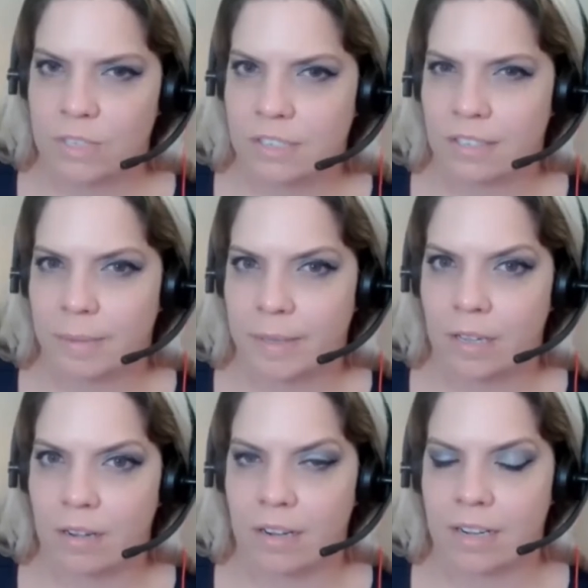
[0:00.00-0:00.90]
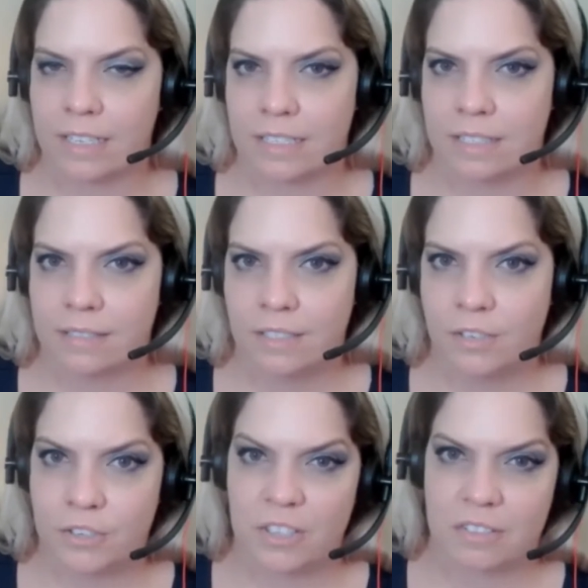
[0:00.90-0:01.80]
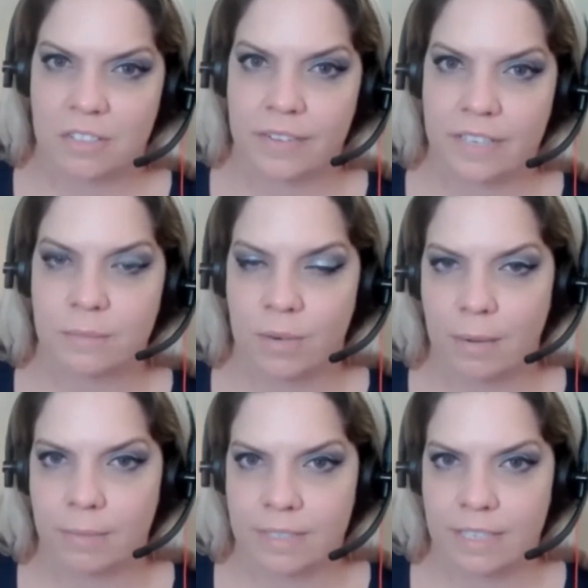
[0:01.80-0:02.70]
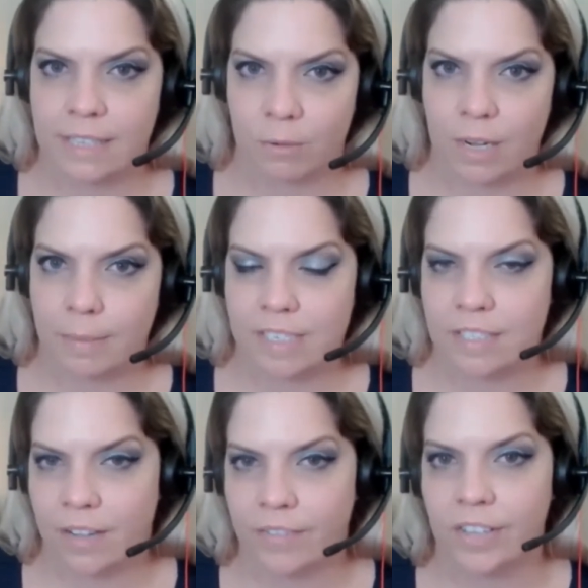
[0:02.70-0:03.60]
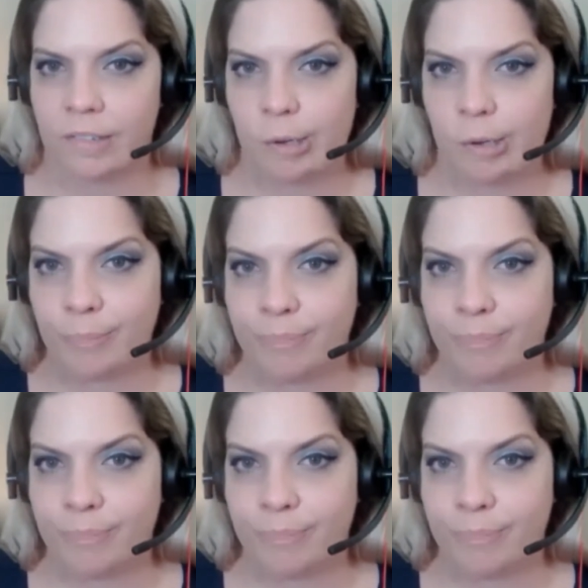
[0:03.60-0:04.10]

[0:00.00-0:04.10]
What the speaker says: are a little bit longer because usually they're solving some problems that they weren't able to solve on their own.